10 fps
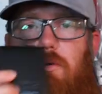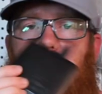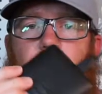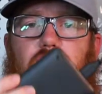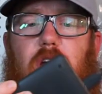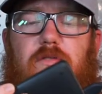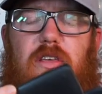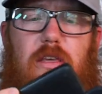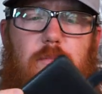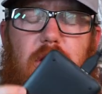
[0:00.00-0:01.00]
a hard drive to
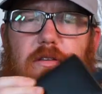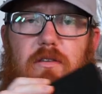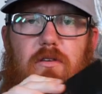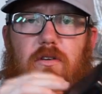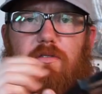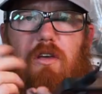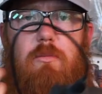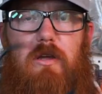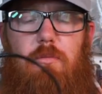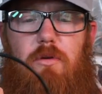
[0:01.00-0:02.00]
keep it. It doesn't all stay on
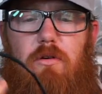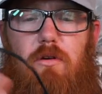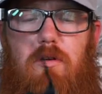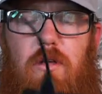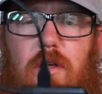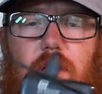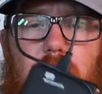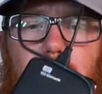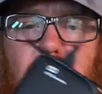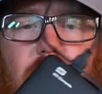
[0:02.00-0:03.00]
my computer.
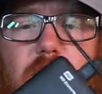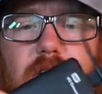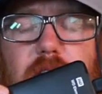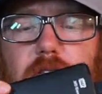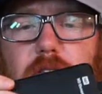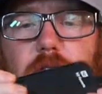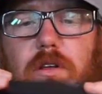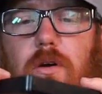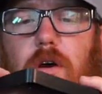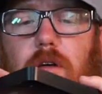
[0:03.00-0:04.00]
And these things are,
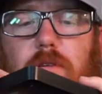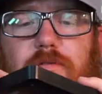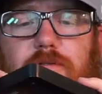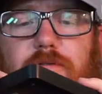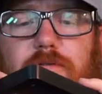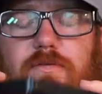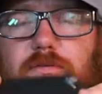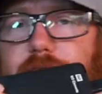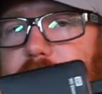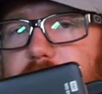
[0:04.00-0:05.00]
you know,
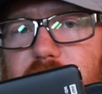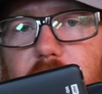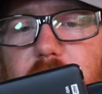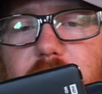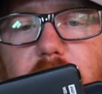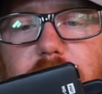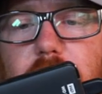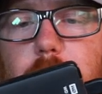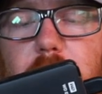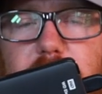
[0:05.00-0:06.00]
seventy-five
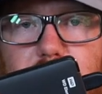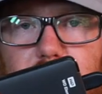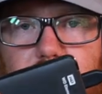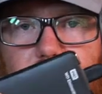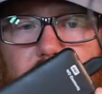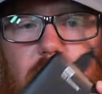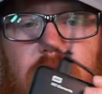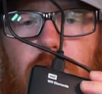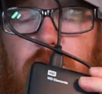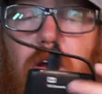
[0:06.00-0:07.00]
hundred bucks each, you know,
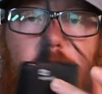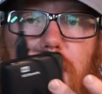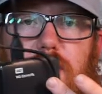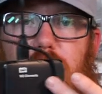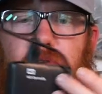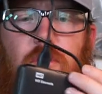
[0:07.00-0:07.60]
two terabytes, of